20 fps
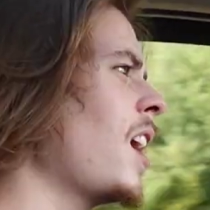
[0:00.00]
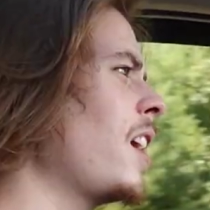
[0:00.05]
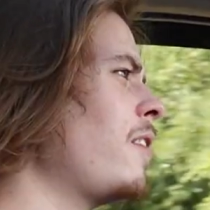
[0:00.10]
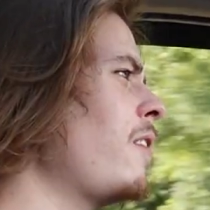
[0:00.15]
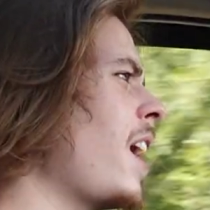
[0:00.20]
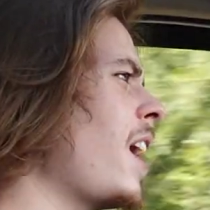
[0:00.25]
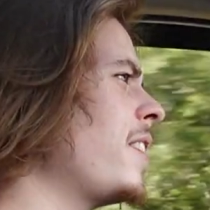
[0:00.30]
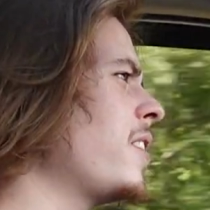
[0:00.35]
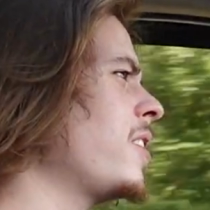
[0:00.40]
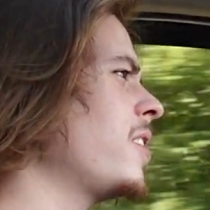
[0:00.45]
I'd
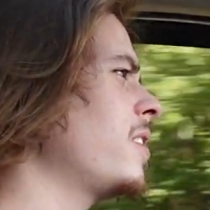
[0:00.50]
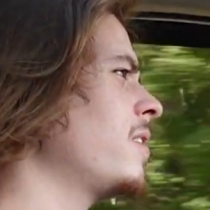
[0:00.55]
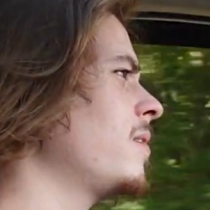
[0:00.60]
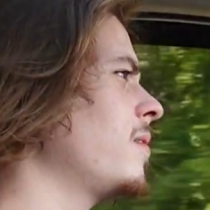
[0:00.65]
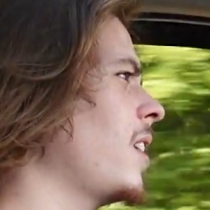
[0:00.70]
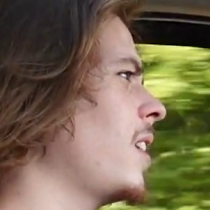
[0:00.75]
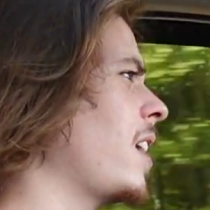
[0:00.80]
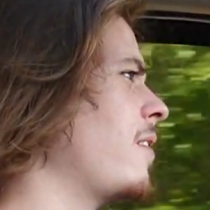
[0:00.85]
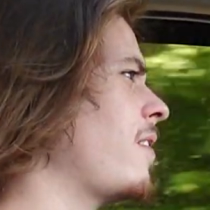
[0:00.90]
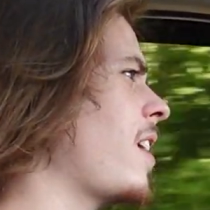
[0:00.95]
rather
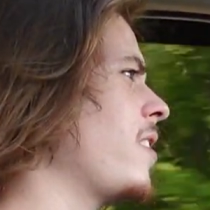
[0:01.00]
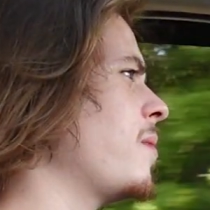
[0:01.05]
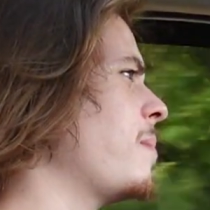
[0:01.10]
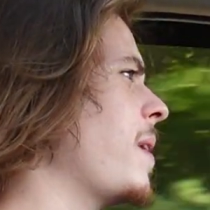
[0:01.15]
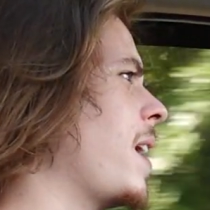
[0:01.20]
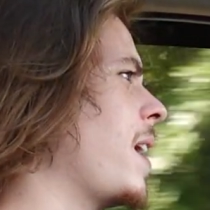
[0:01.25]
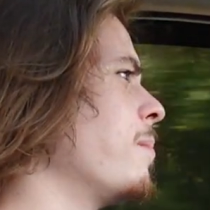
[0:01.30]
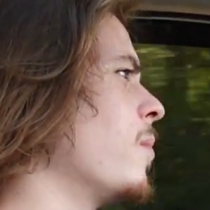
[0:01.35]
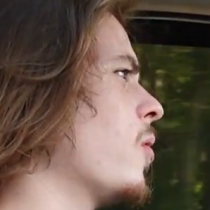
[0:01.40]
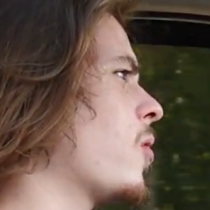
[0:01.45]

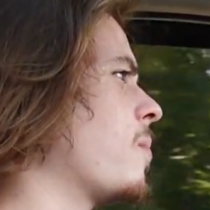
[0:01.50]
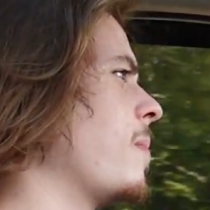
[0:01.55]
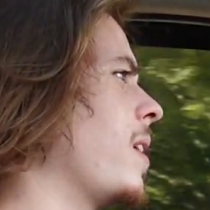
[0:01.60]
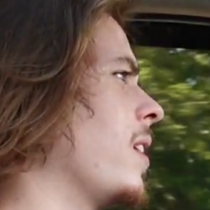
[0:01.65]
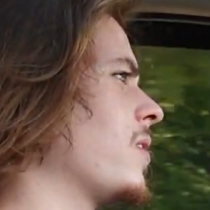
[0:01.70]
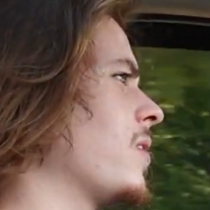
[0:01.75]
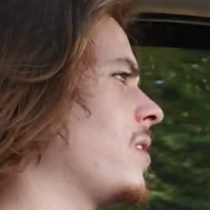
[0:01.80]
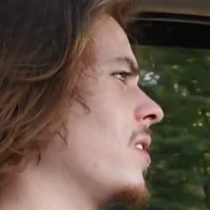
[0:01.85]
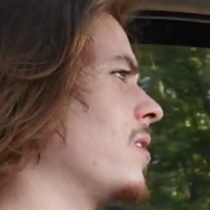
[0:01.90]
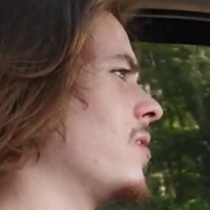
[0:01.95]
bad motor
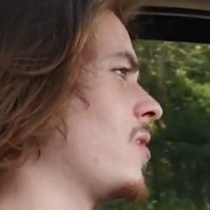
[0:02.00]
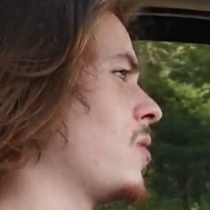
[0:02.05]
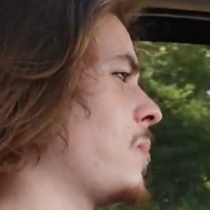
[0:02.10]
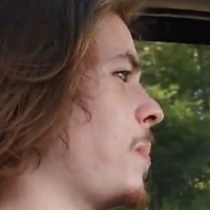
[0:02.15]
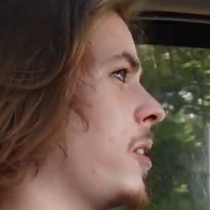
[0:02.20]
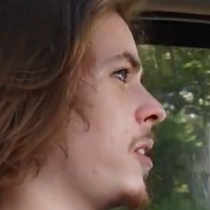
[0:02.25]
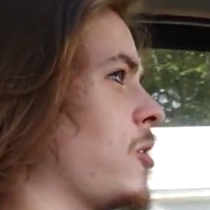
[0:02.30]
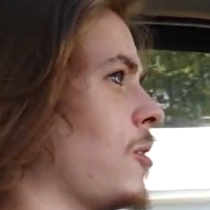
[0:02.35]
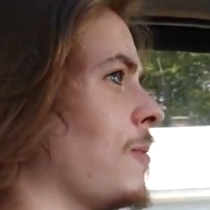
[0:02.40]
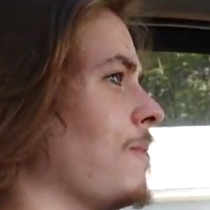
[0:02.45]
mounts than
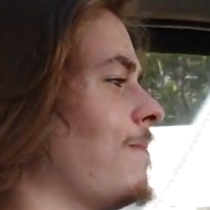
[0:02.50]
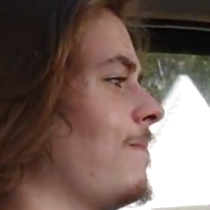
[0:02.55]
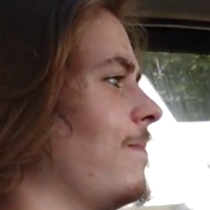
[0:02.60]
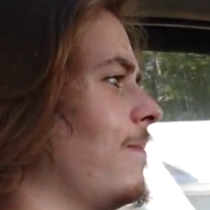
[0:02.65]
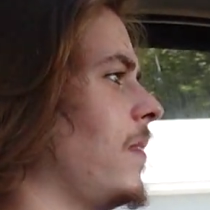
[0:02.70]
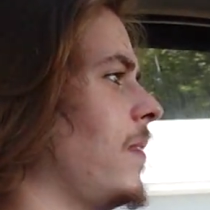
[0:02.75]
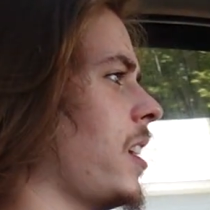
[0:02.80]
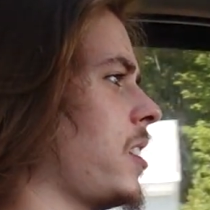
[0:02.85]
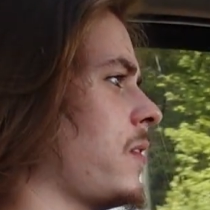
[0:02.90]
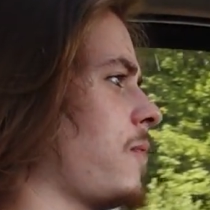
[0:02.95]

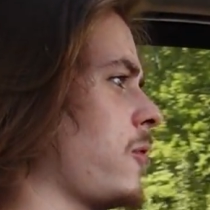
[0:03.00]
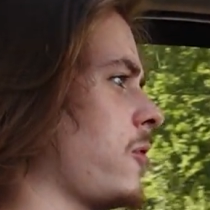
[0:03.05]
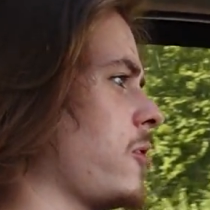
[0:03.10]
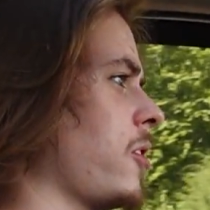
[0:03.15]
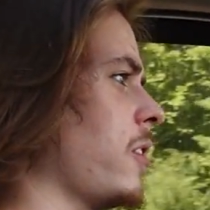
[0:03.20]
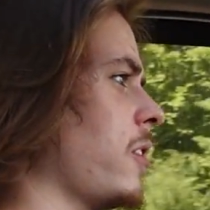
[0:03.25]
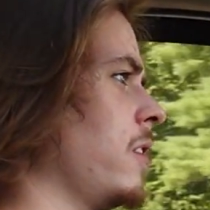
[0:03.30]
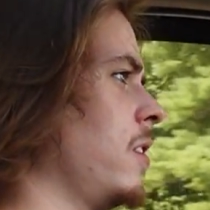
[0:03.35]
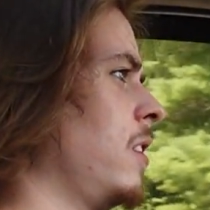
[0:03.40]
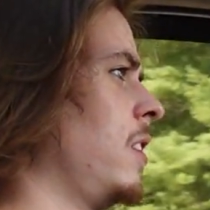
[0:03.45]
suspension. That's for
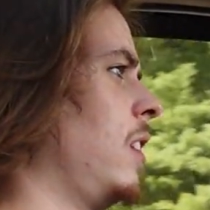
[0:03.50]
sure.